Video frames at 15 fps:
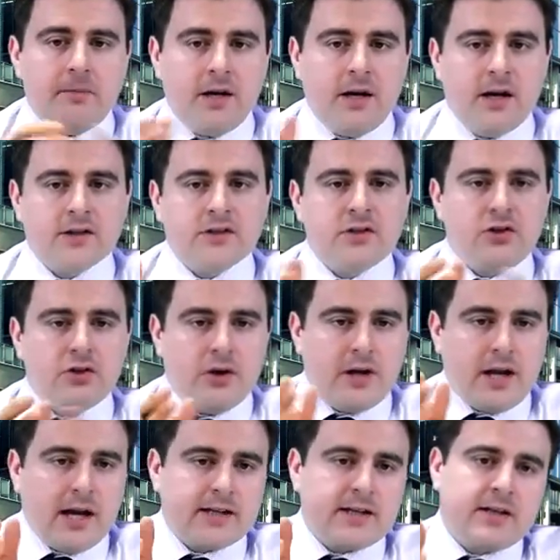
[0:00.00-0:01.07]
He has
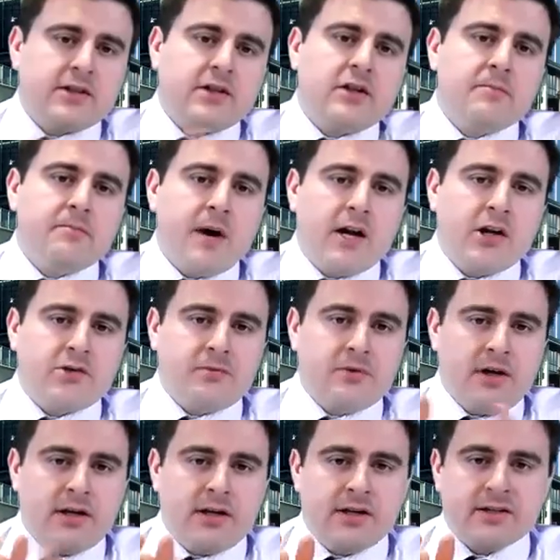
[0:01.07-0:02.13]
enjoyed access to the
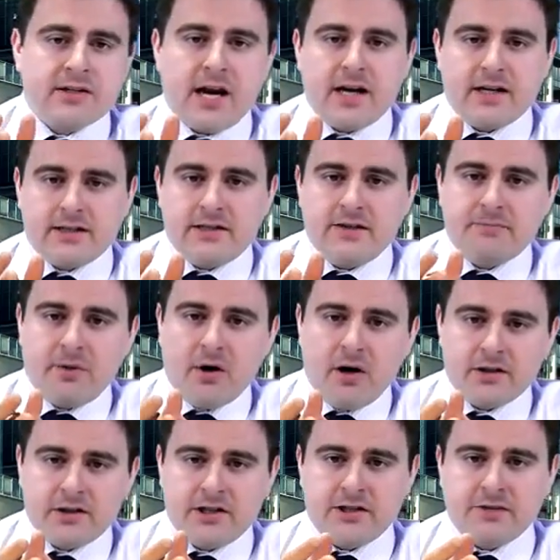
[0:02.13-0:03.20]
management and has active
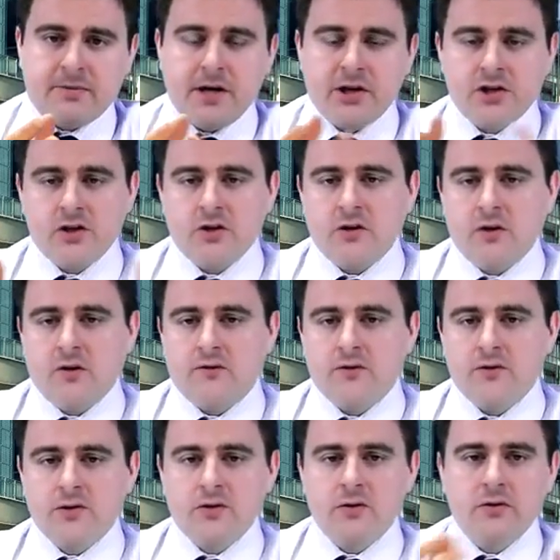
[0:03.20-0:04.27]
participation in
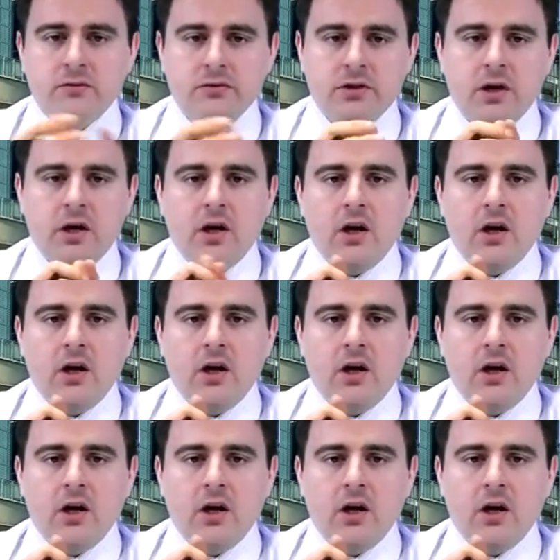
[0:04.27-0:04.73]
conference calls.